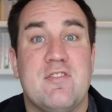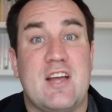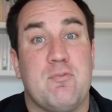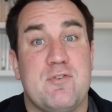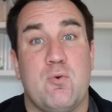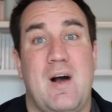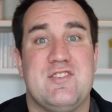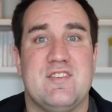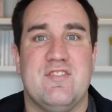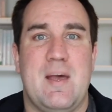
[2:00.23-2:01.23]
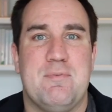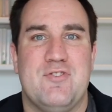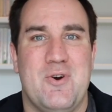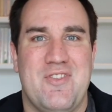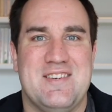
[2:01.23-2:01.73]
Thanks so much for watching this
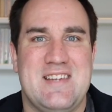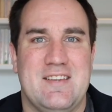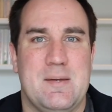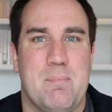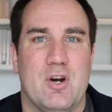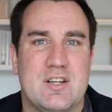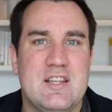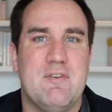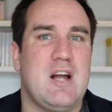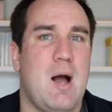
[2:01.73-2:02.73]
episode of The Daily Burk. Leave a